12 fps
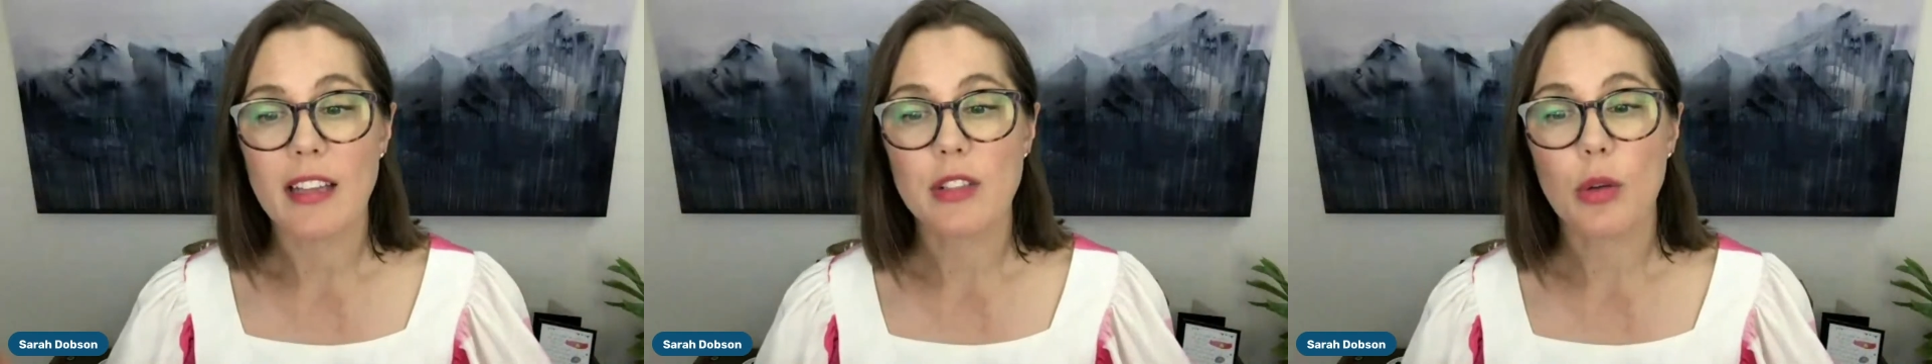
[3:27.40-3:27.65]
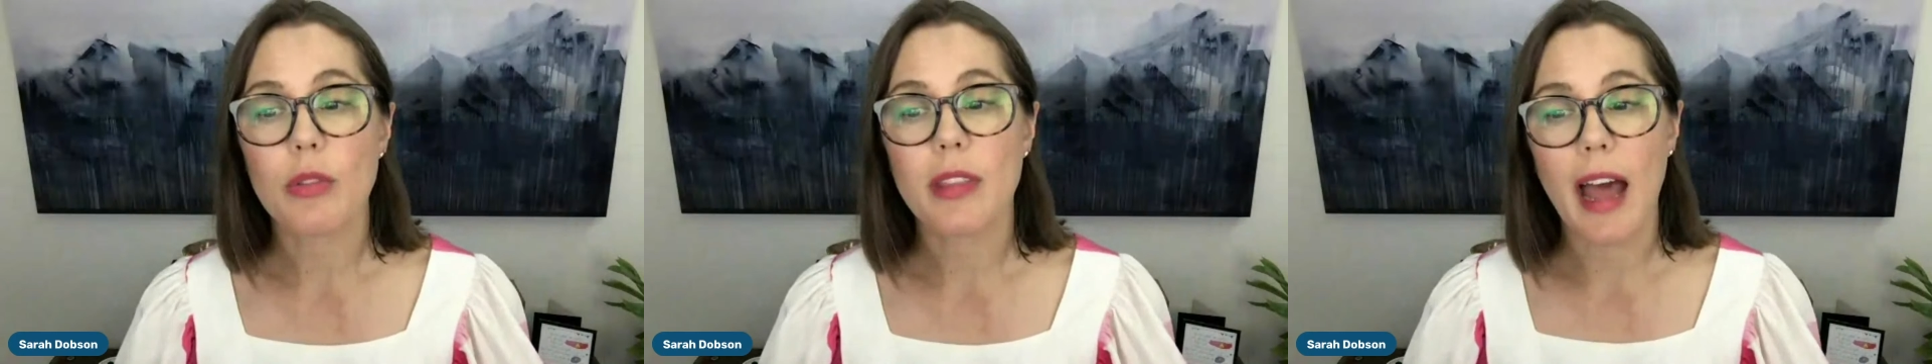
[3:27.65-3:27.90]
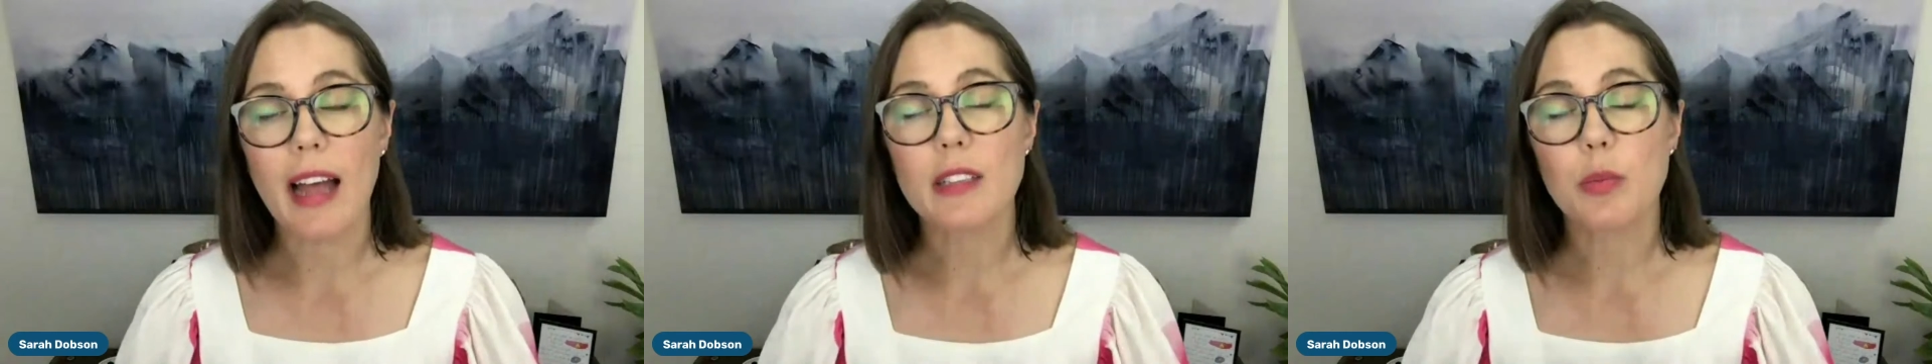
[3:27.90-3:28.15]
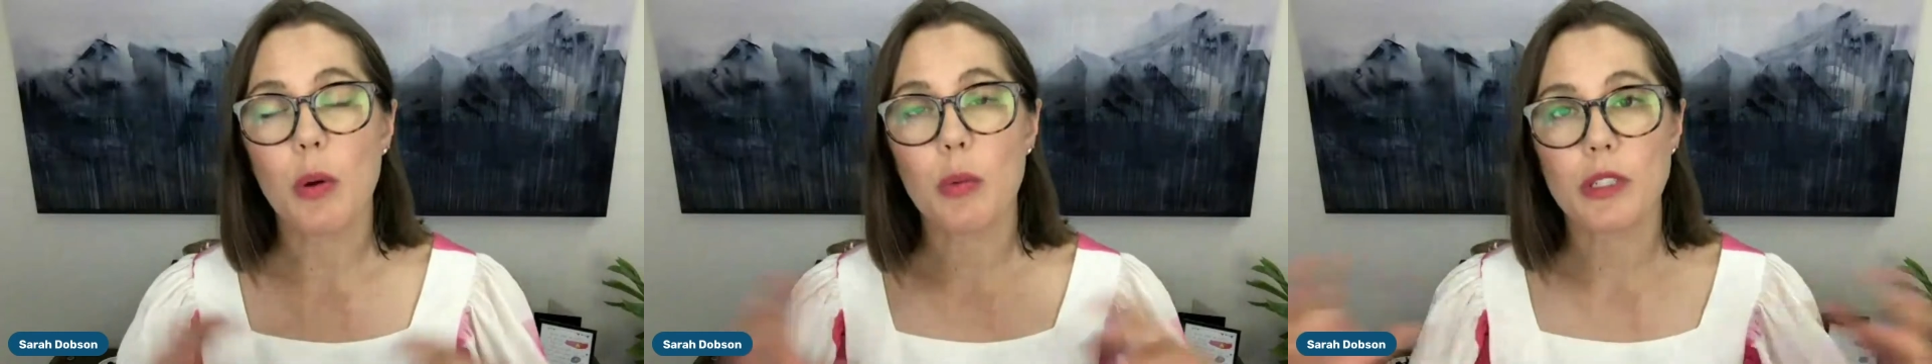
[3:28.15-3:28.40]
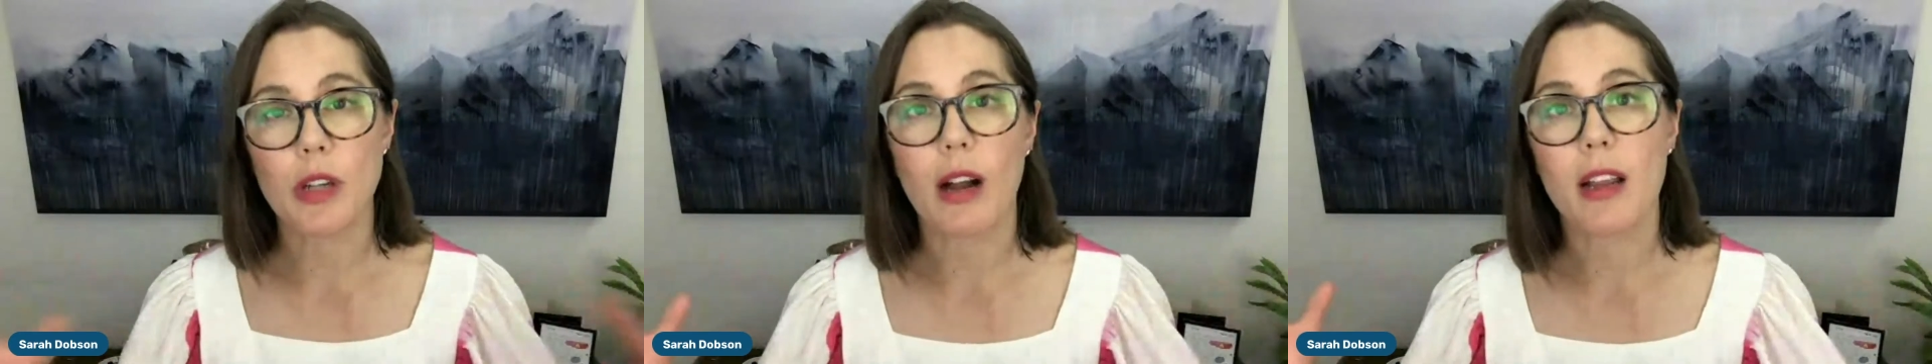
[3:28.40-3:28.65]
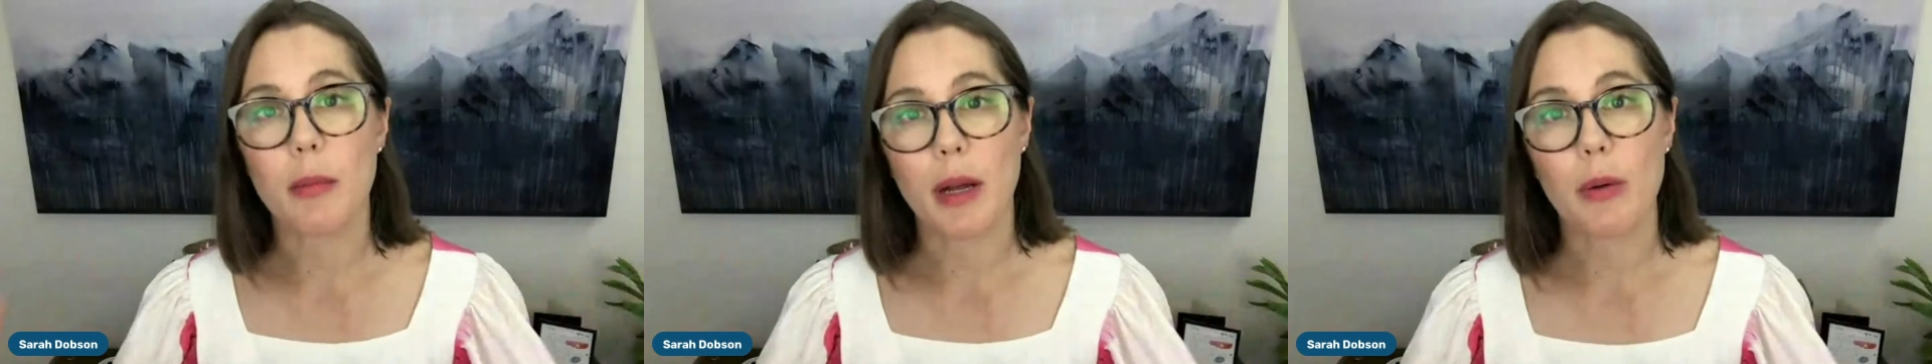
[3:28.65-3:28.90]
And so that's what we're
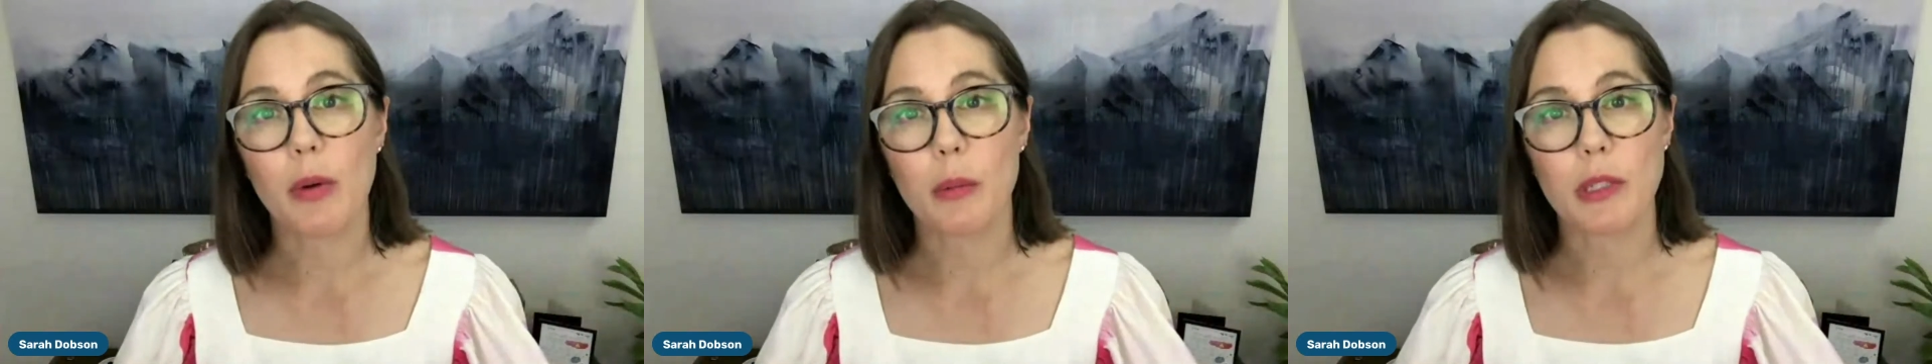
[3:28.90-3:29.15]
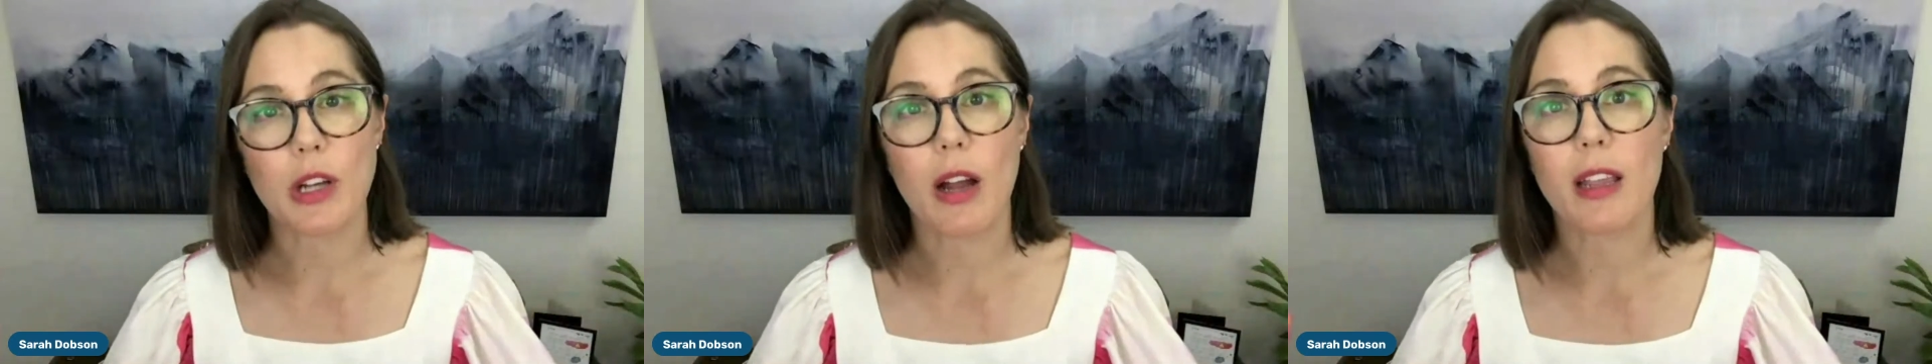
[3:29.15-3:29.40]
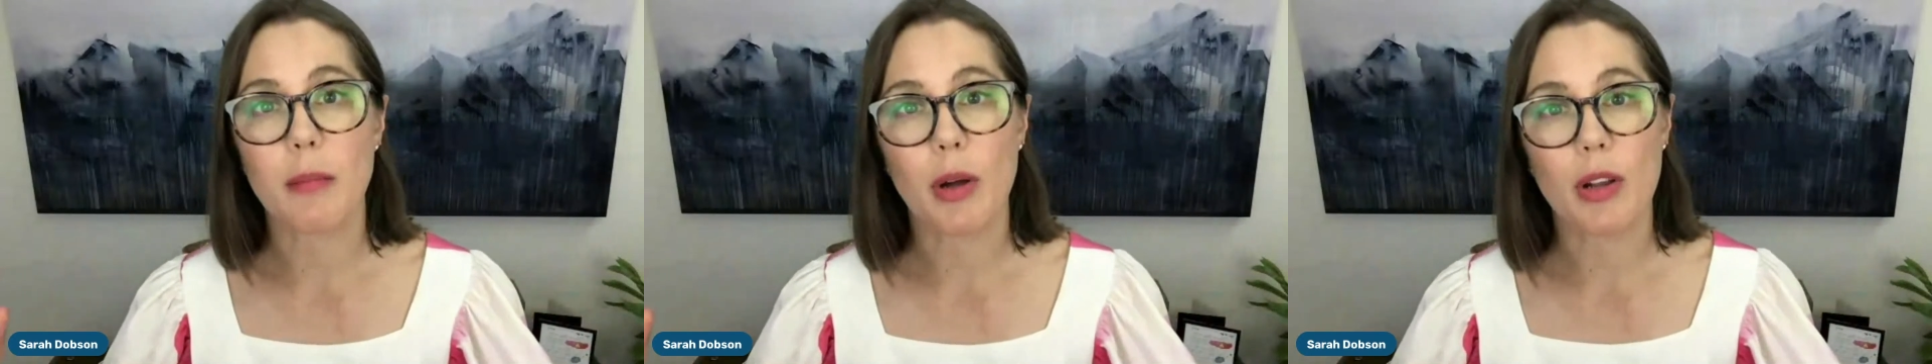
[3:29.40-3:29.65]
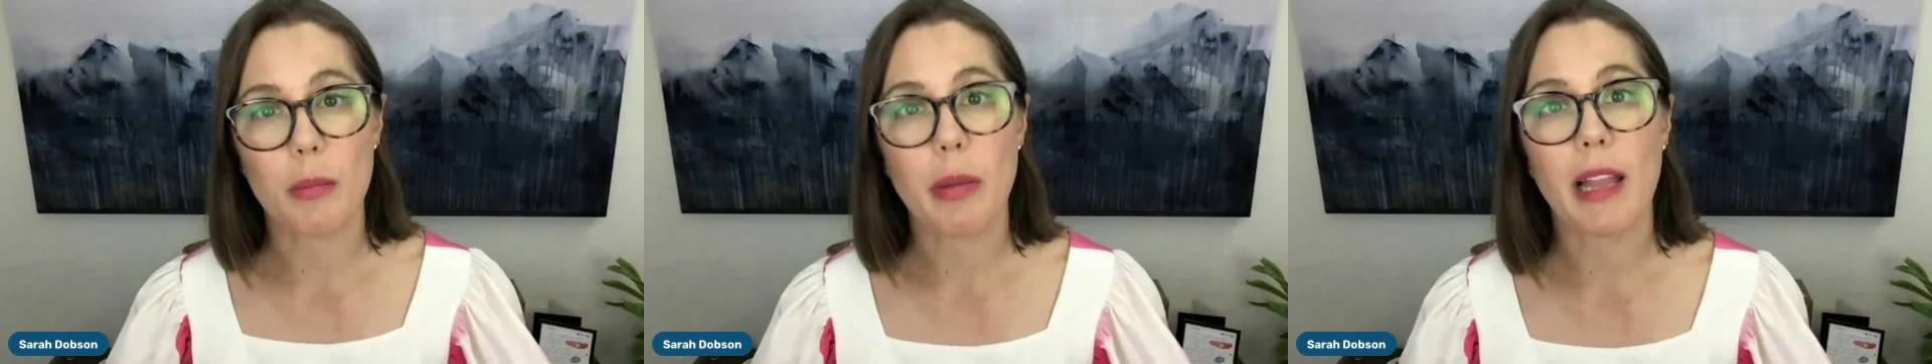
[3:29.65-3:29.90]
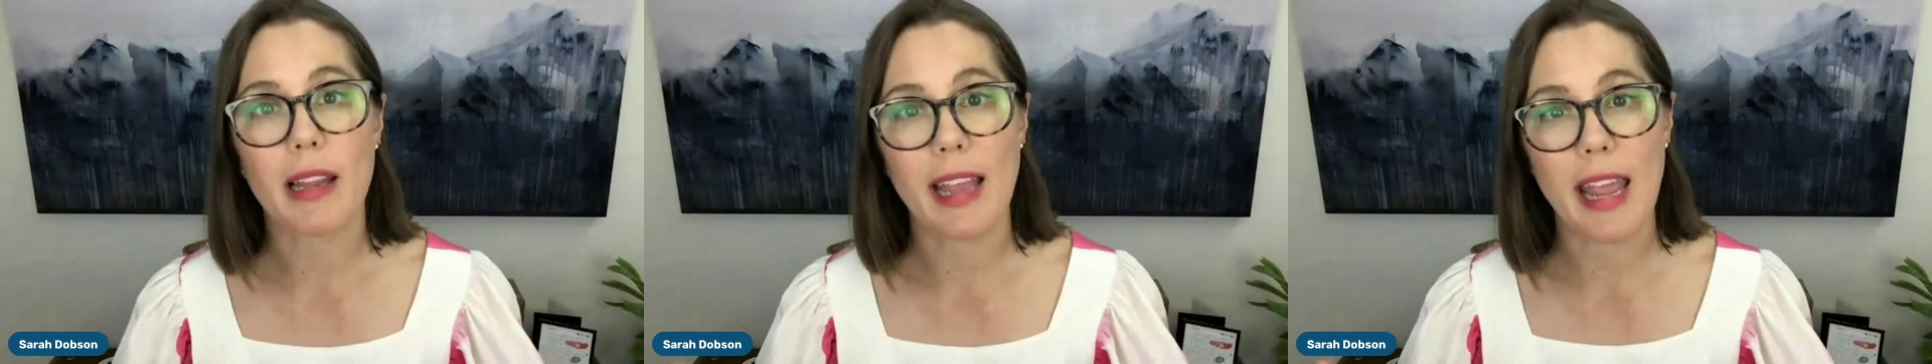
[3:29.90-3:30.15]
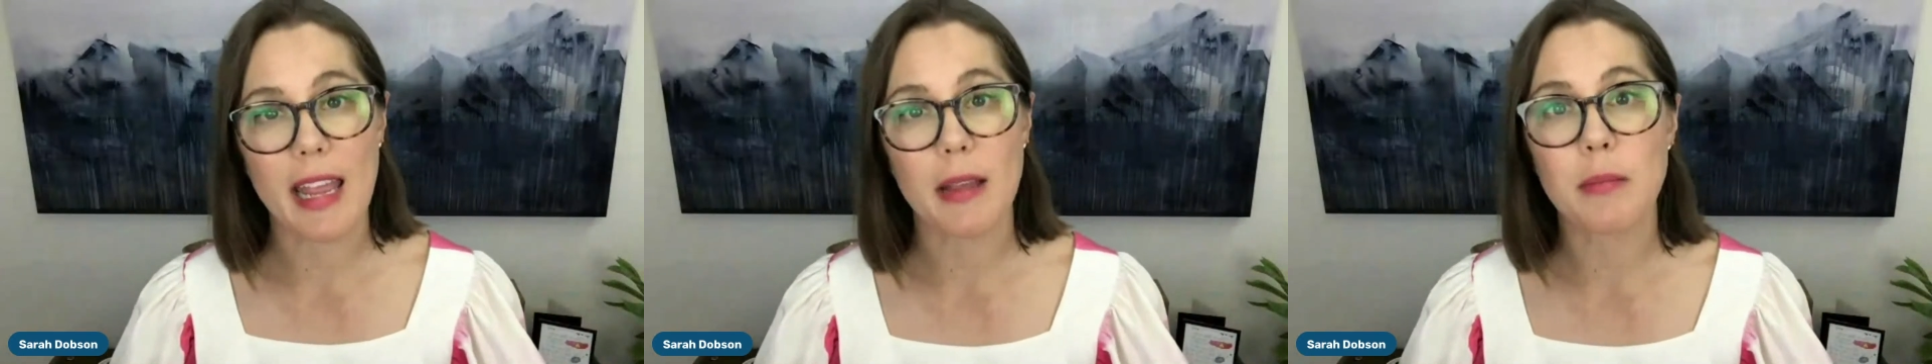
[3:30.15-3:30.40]
talking about when we're talking about
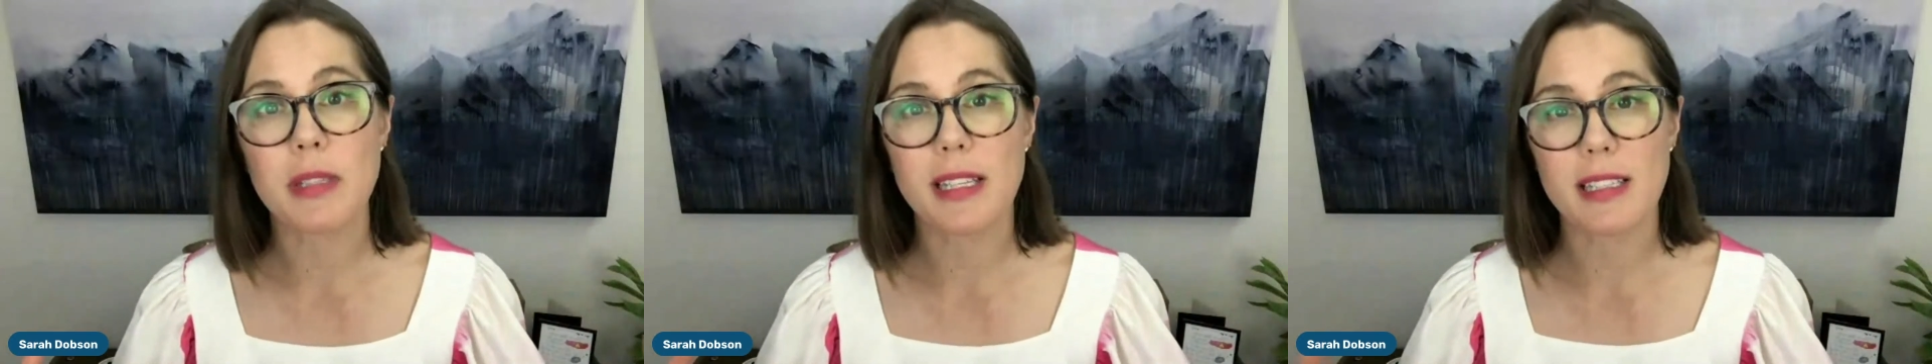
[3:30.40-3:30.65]
compelling aims,